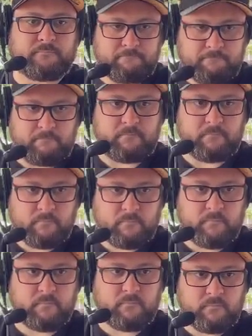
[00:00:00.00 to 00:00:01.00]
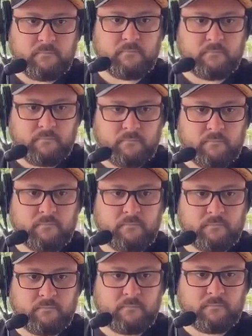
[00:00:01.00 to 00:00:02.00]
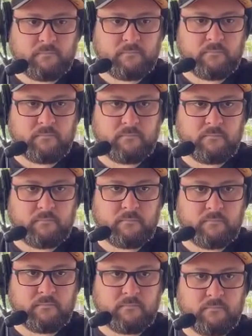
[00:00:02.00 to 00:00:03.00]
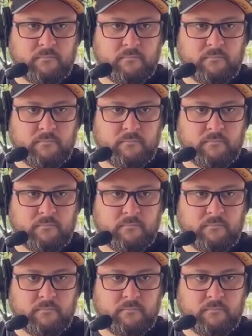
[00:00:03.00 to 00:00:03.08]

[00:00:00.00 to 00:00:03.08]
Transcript: The person shown says nothing.